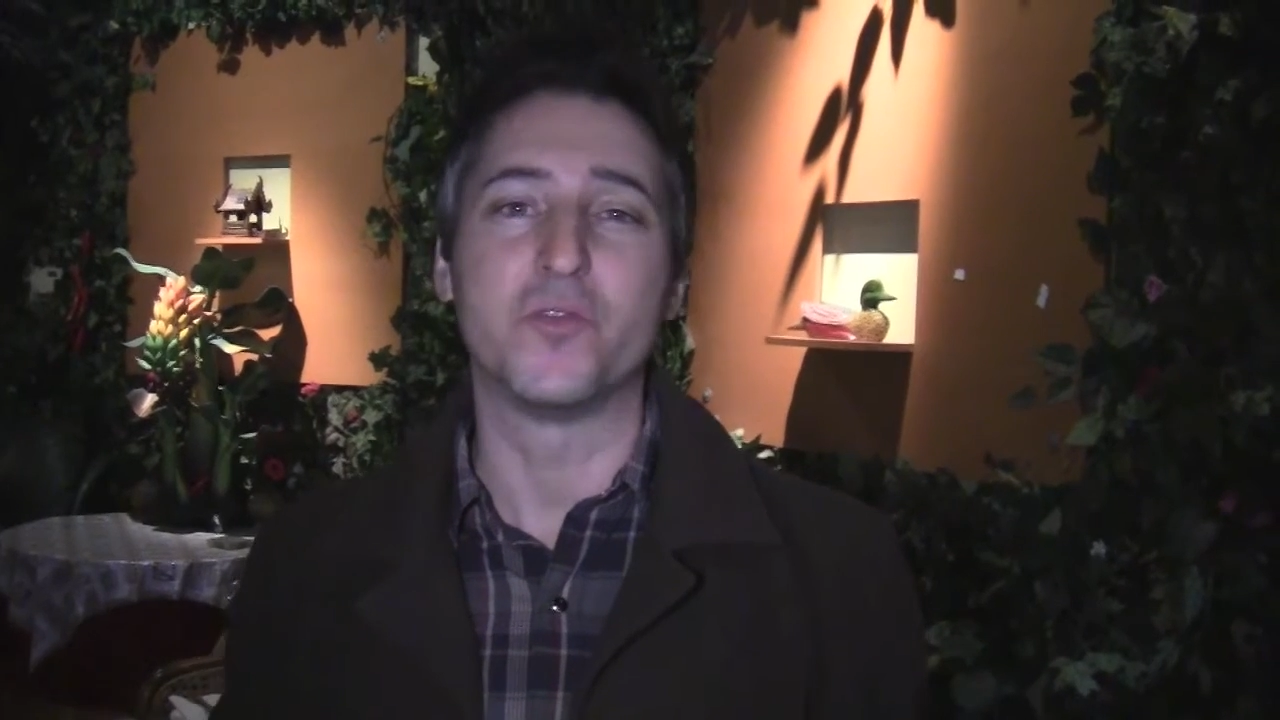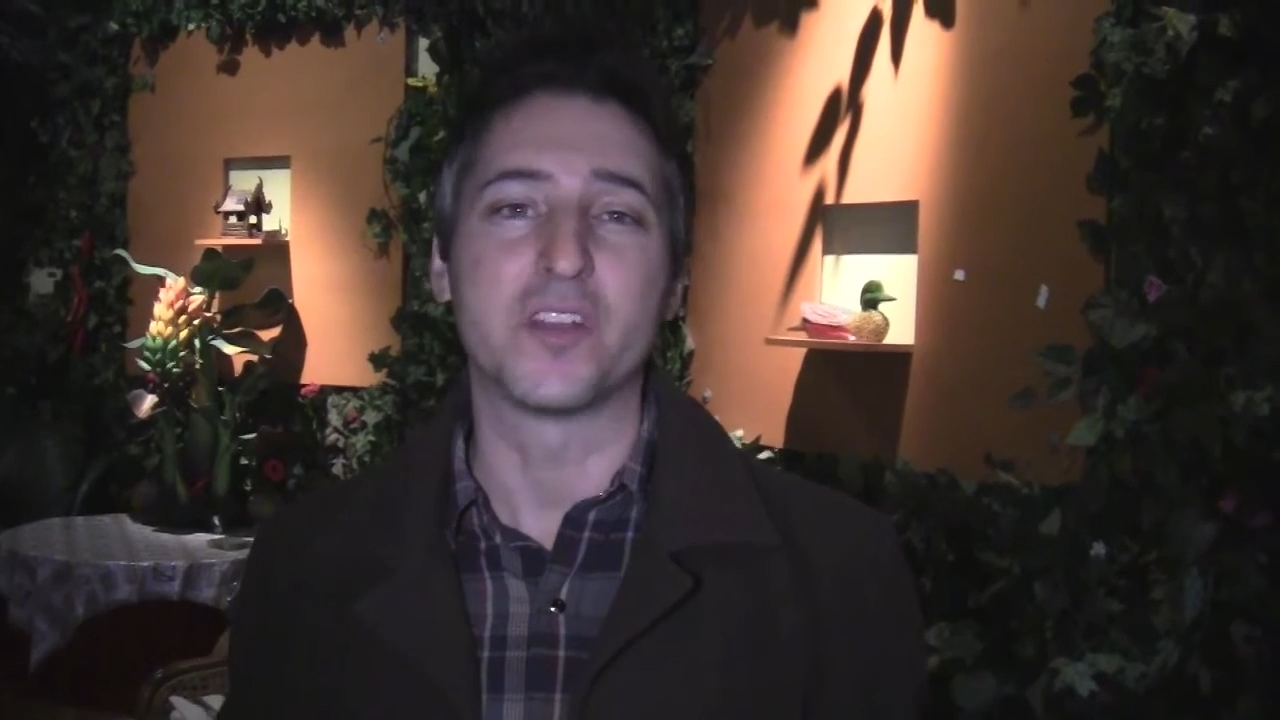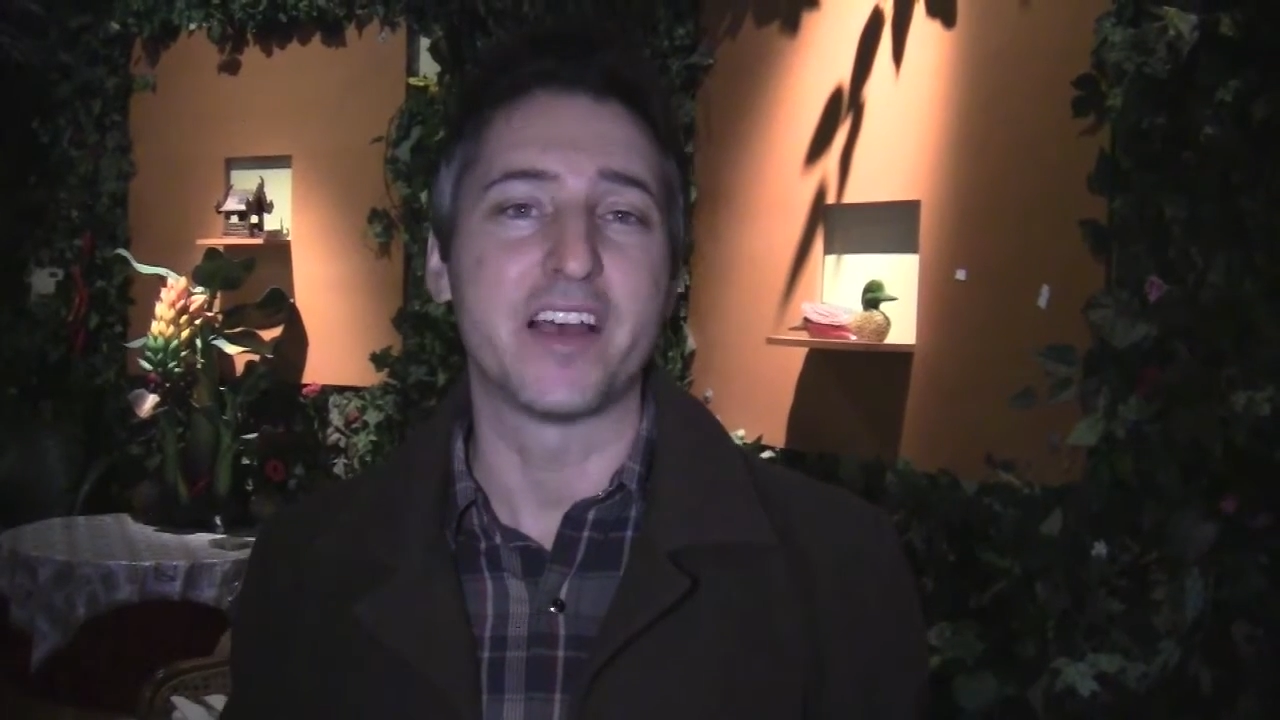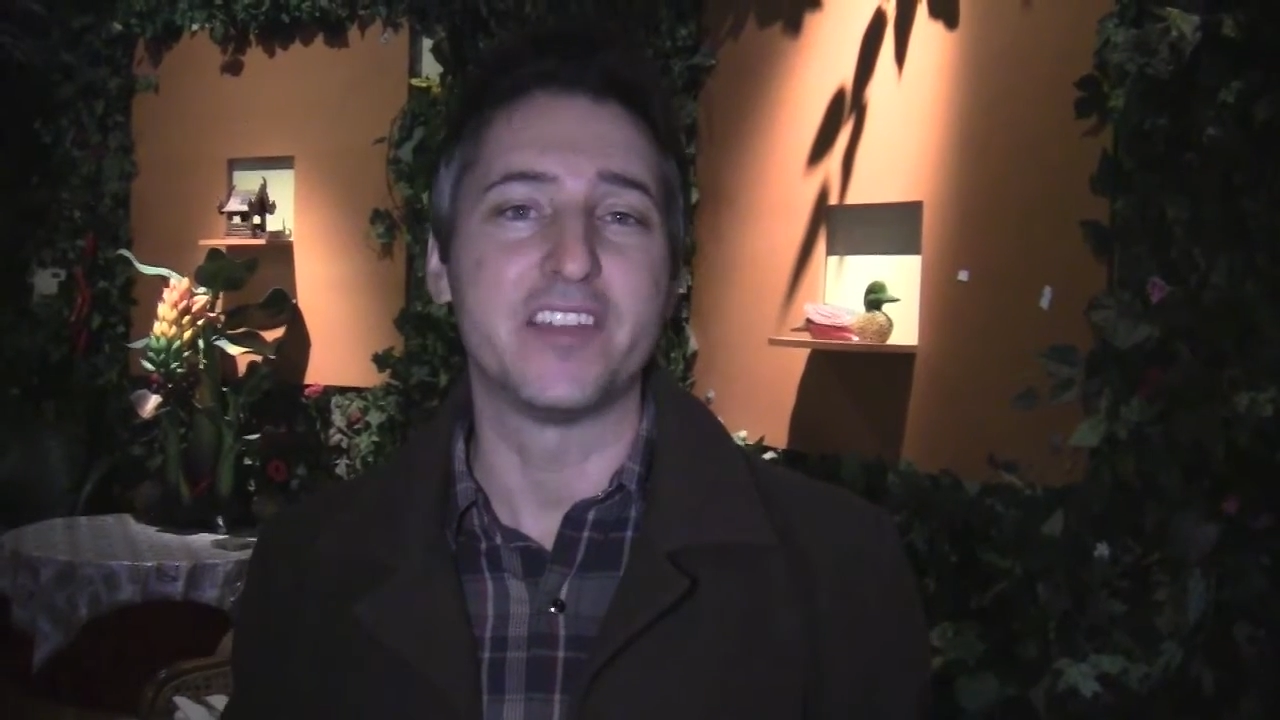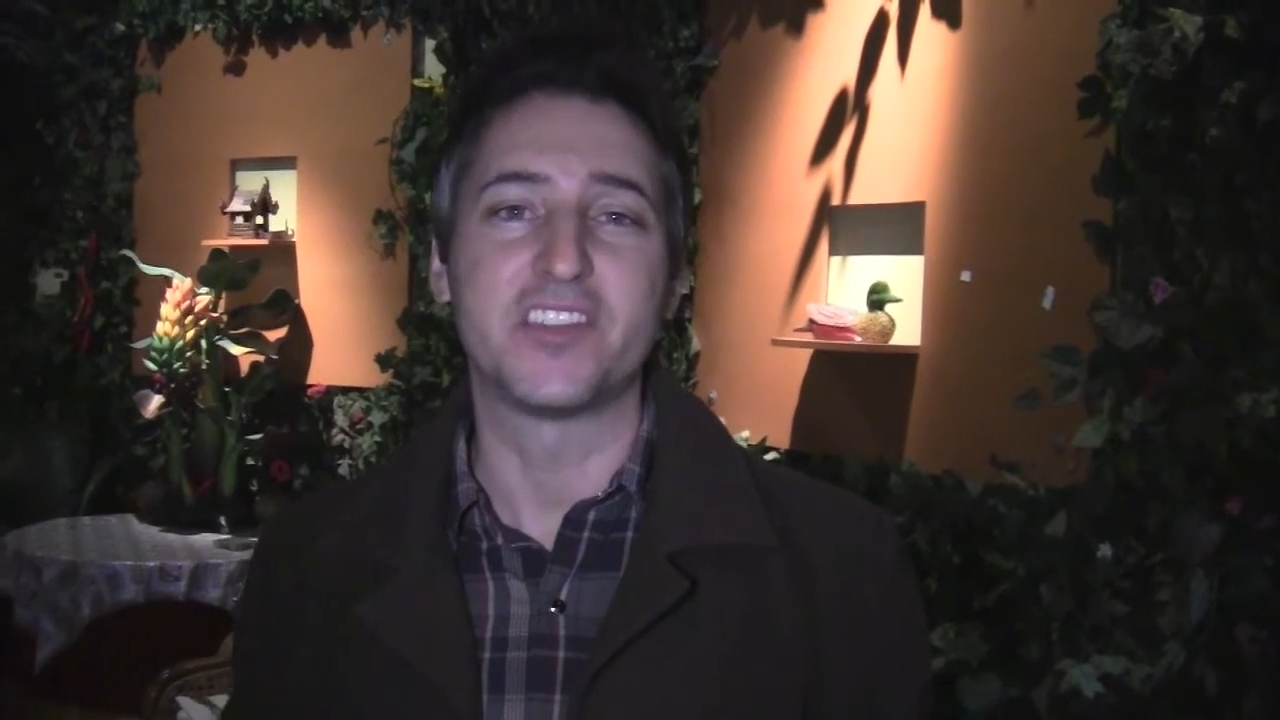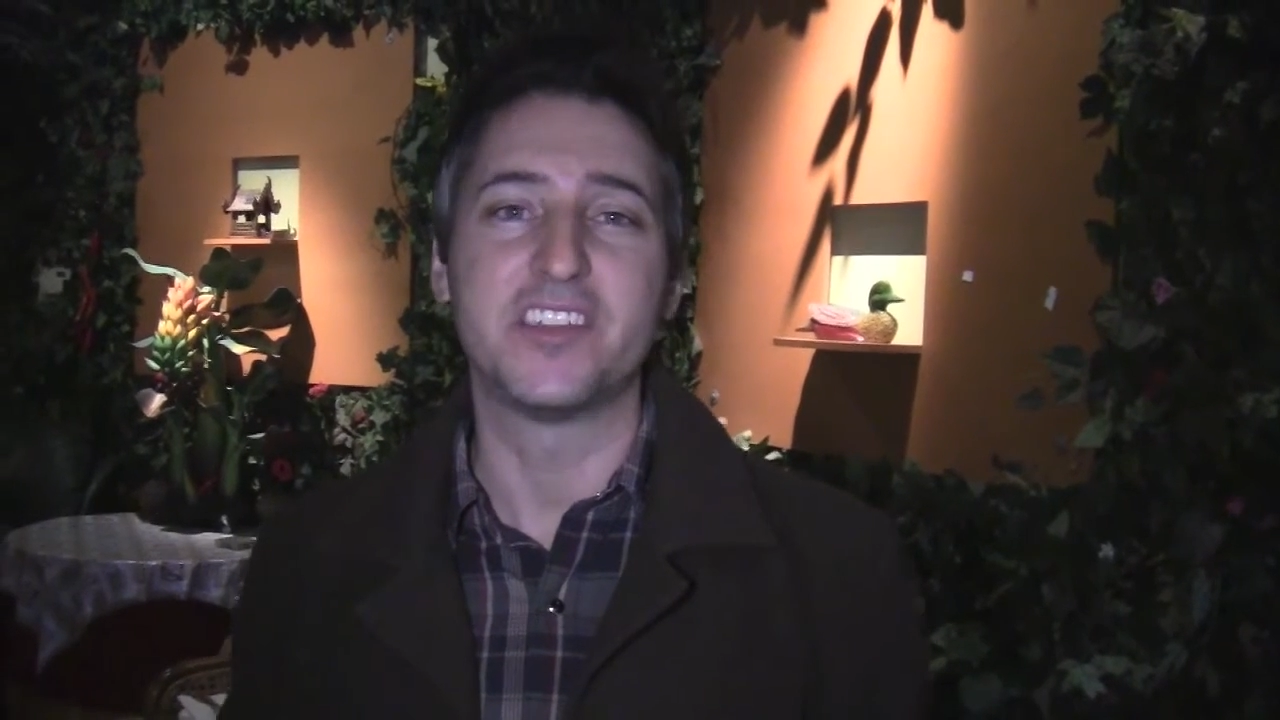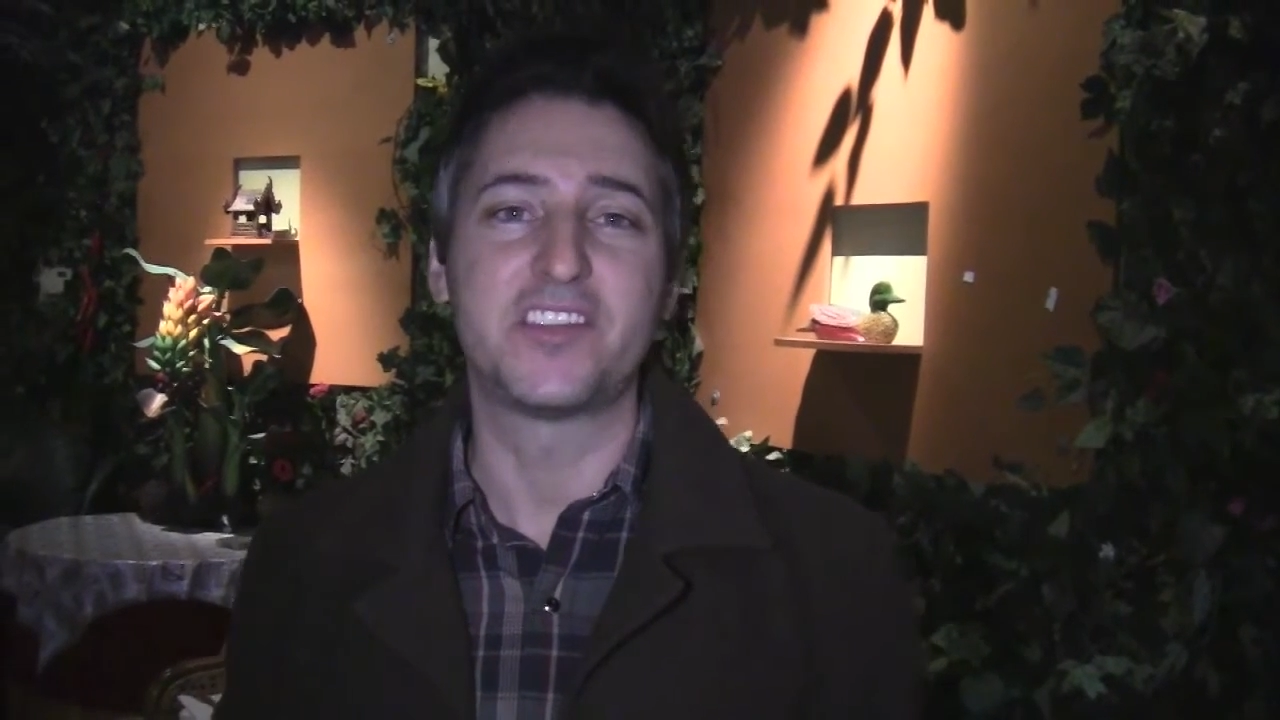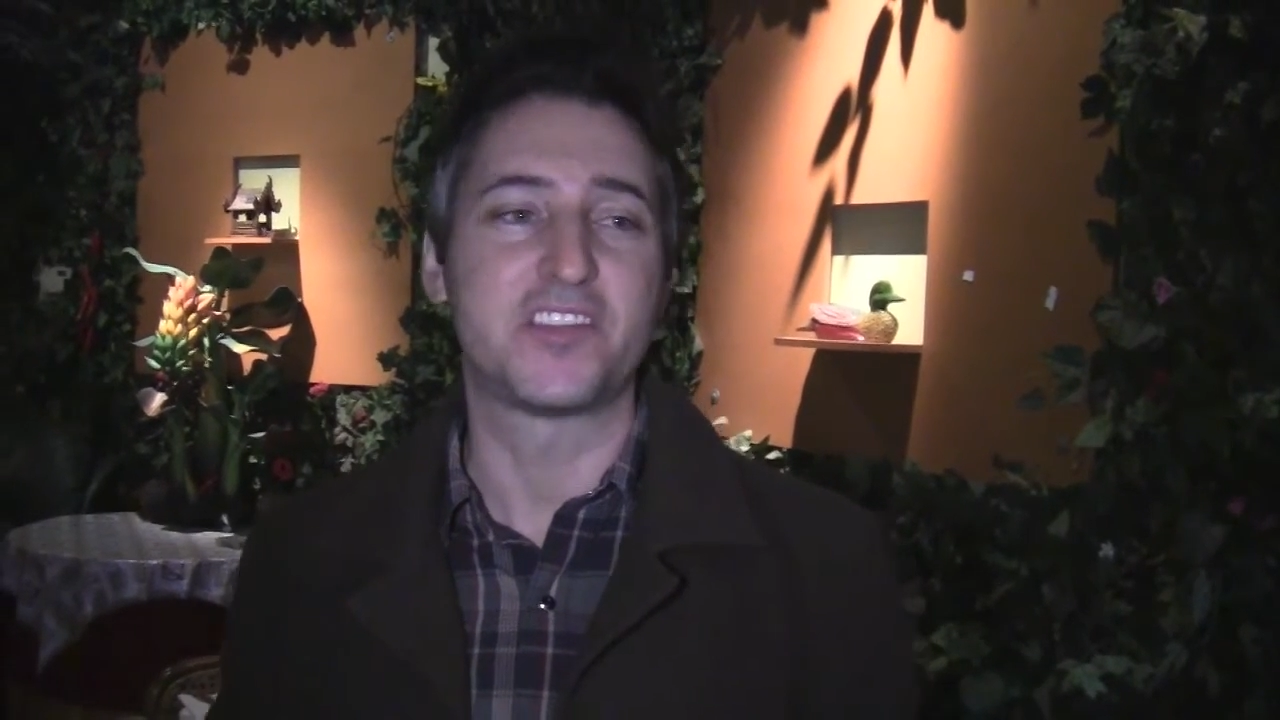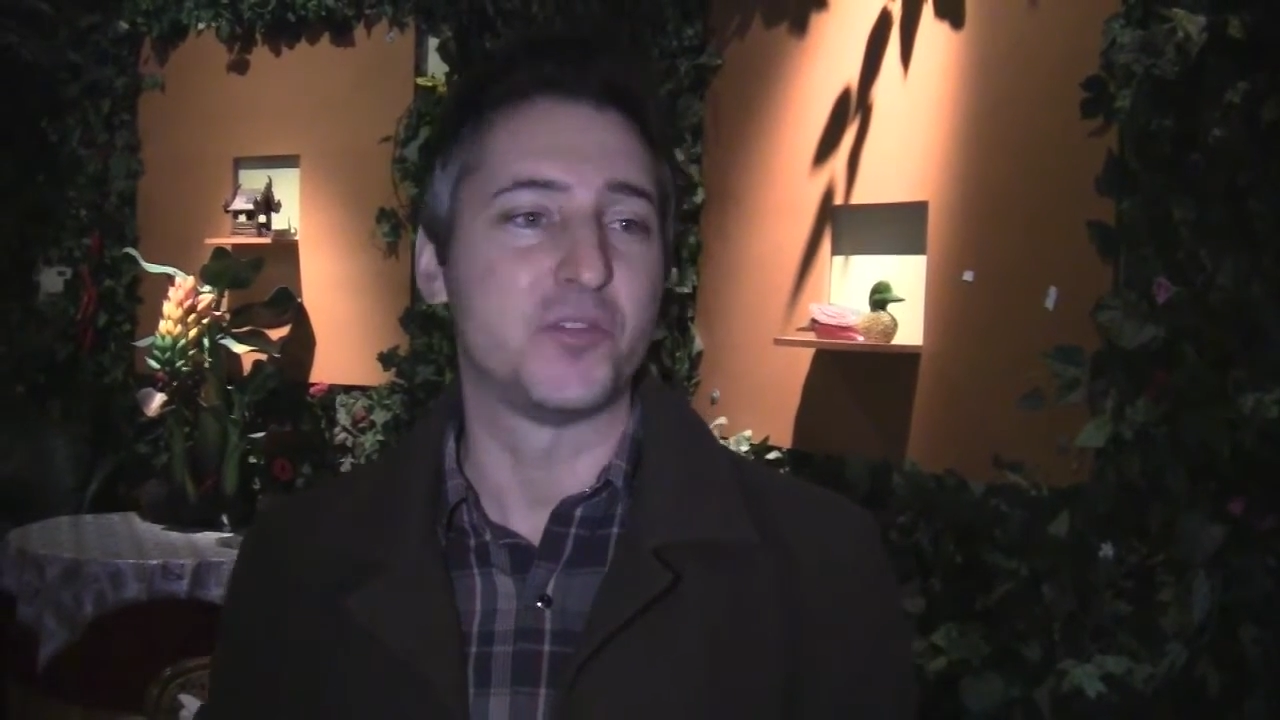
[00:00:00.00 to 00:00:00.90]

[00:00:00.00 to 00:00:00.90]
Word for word: license